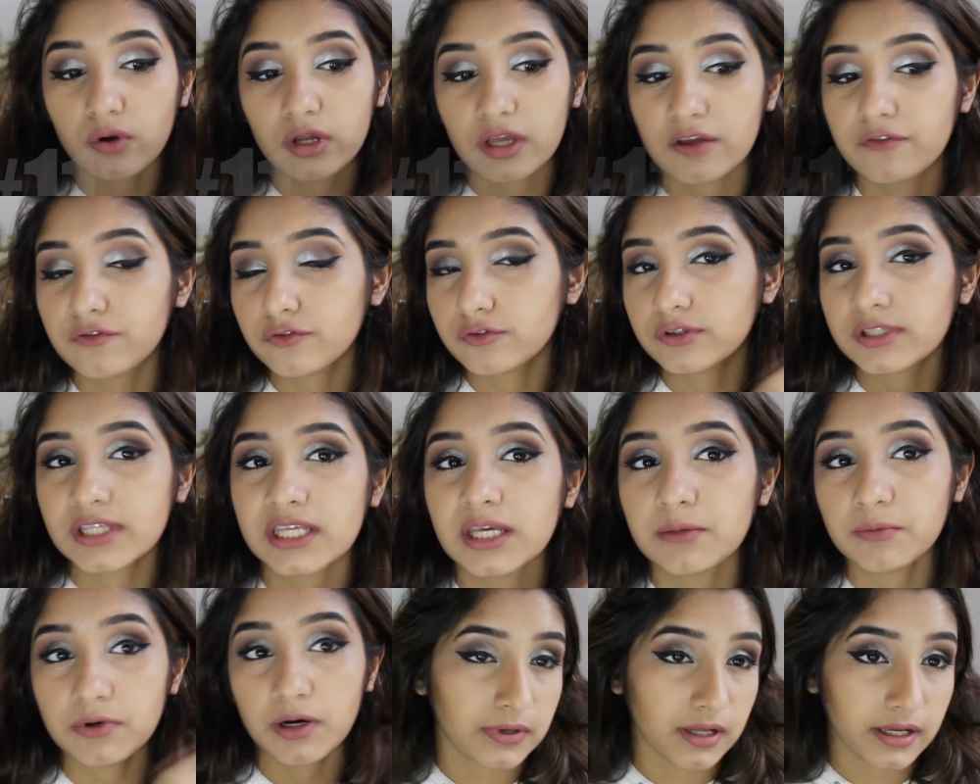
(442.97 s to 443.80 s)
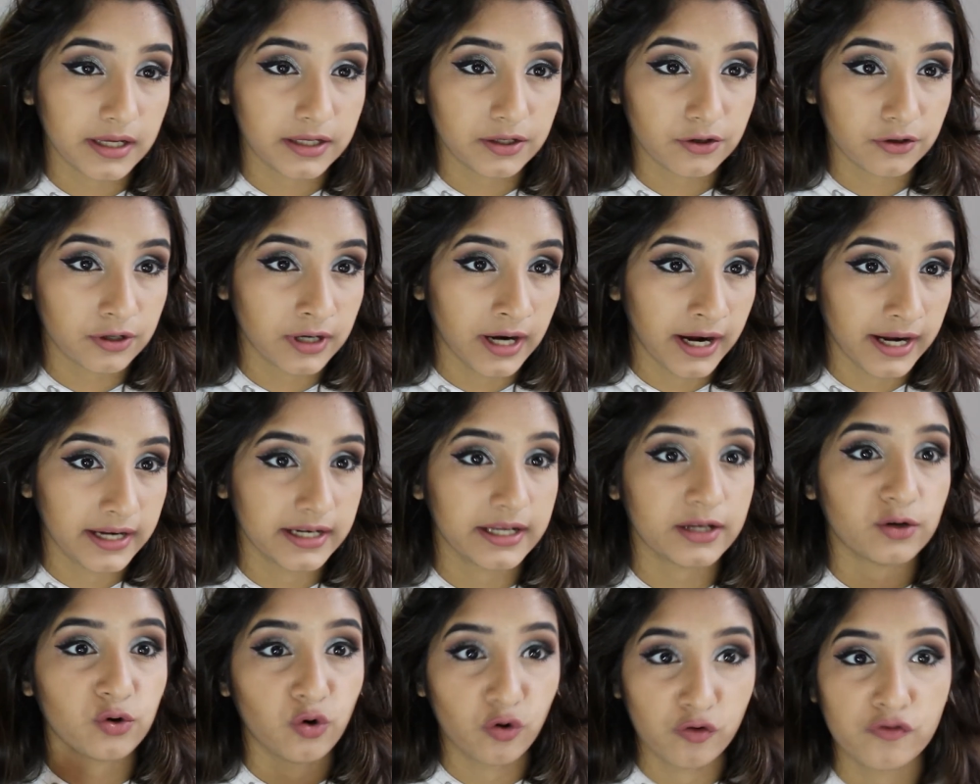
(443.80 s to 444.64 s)
if you keep applying your
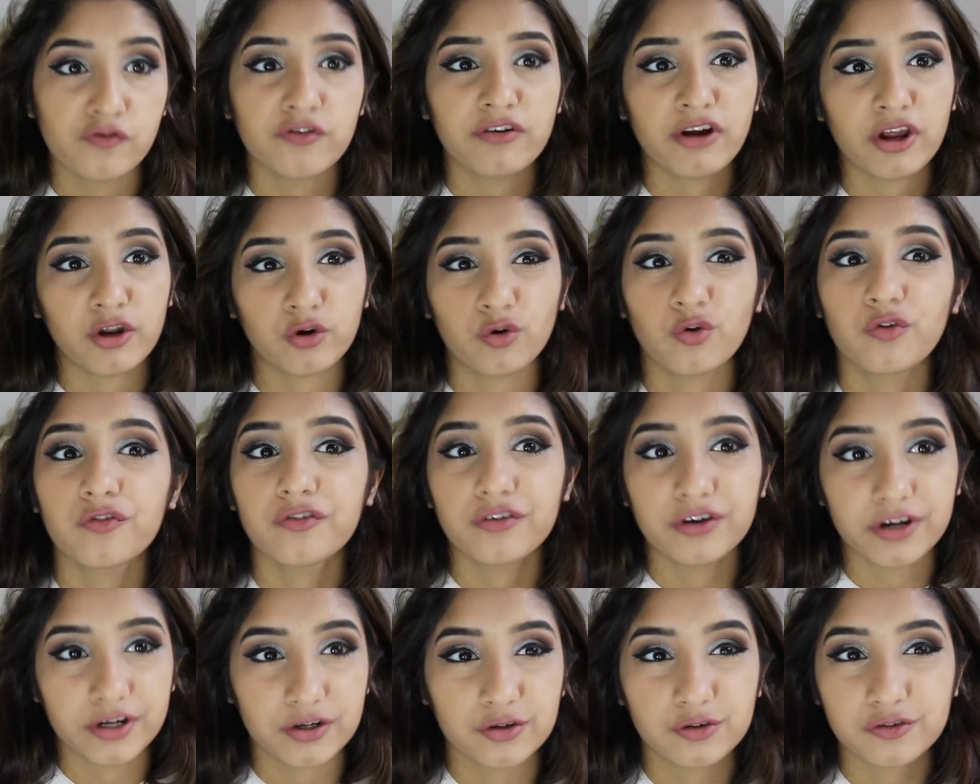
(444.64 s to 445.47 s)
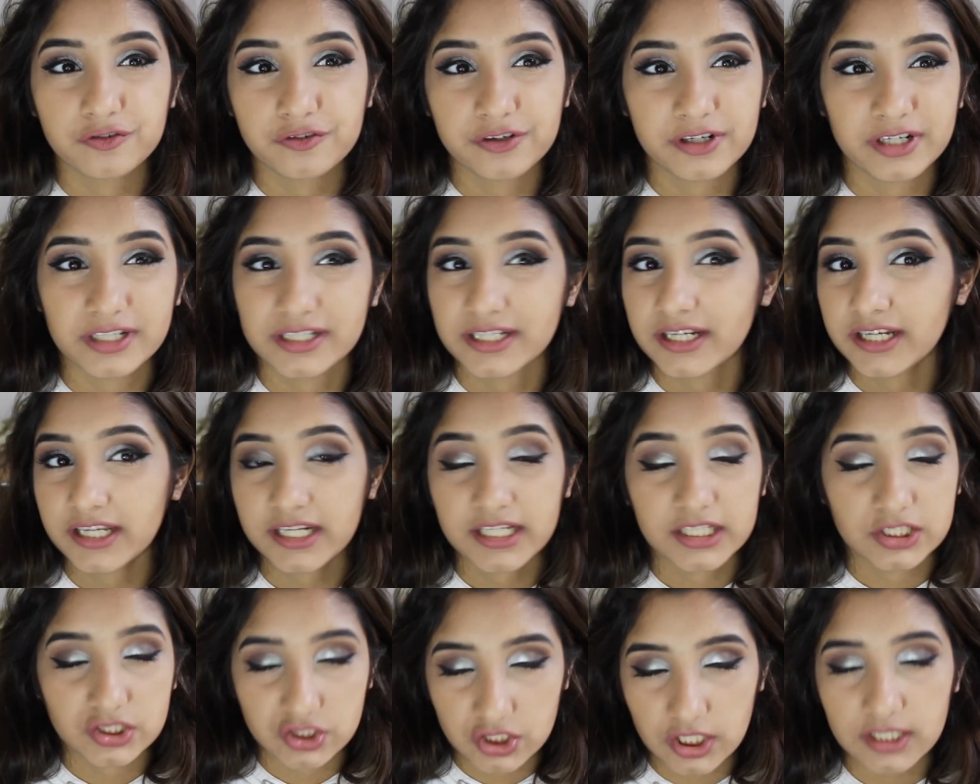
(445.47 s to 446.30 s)
highlight over and over and over again,
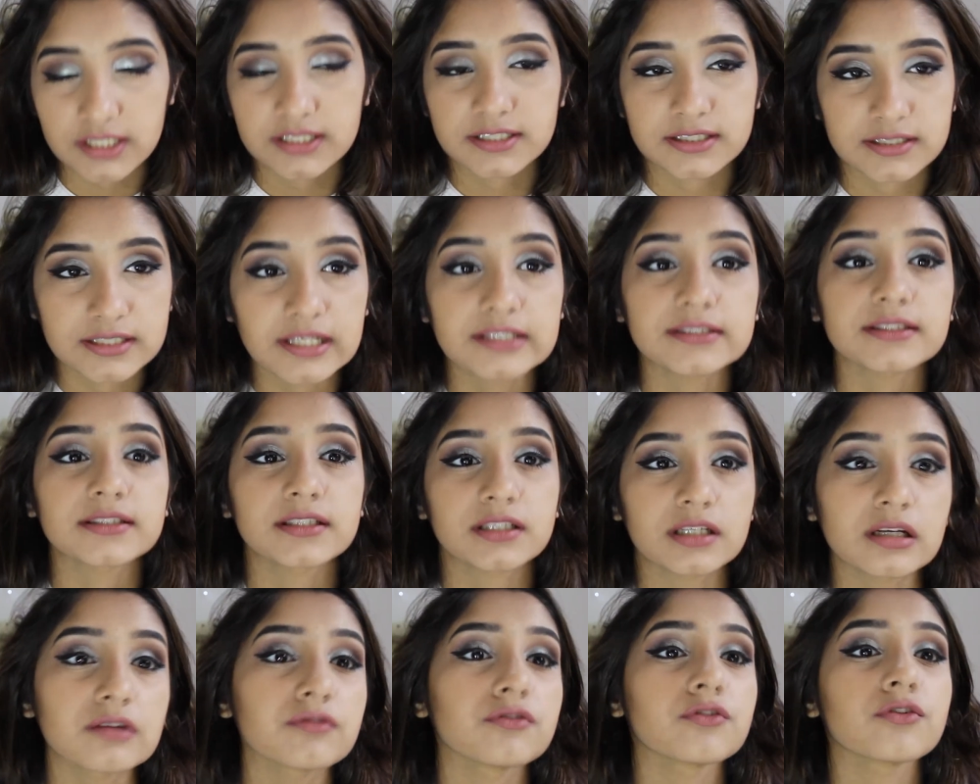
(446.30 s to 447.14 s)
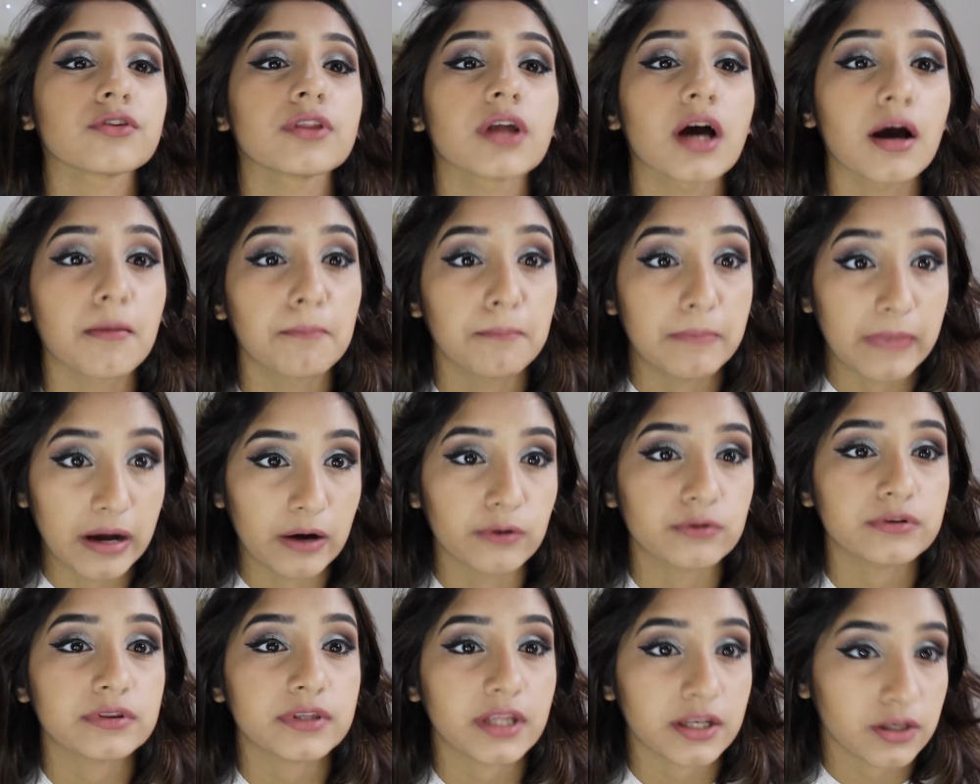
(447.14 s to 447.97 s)
it just doesn't give you the
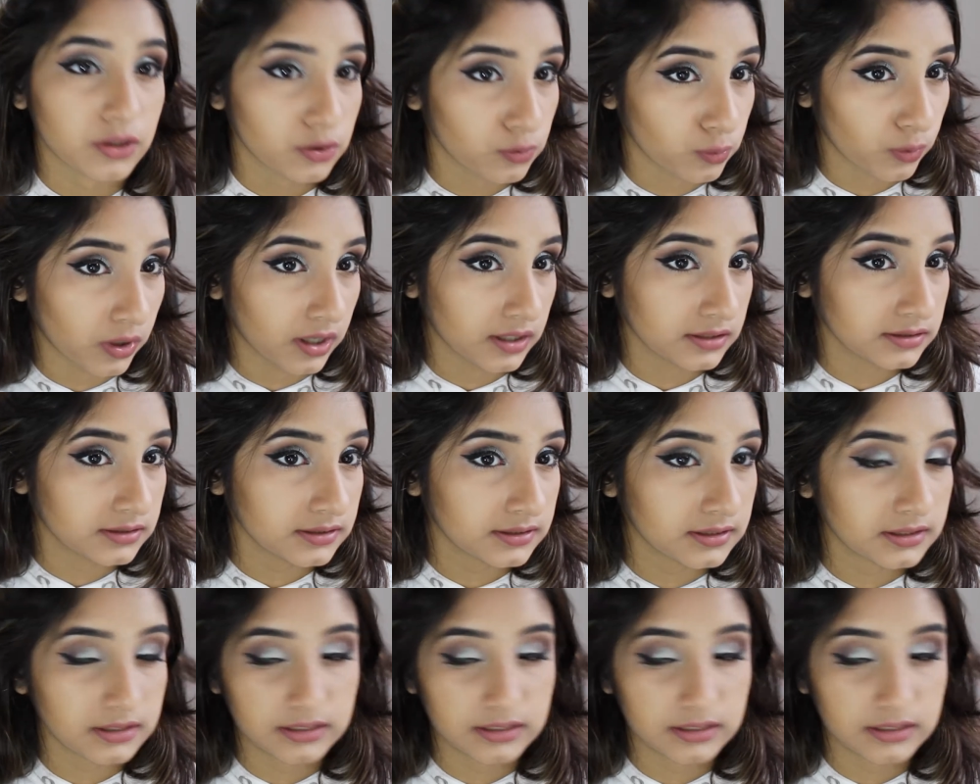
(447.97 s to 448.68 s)
amount that you want?